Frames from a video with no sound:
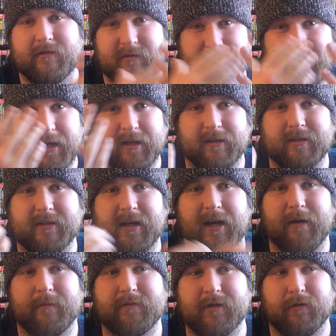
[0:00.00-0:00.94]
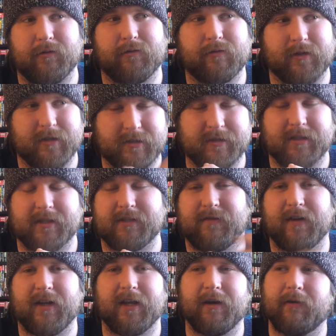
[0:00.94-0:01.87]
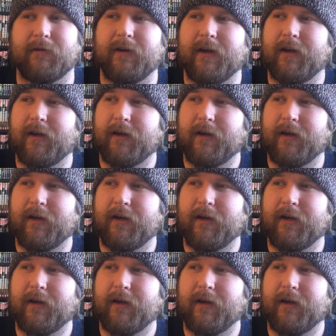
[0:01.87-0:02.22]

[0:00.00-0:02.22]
taken the time to listen to this video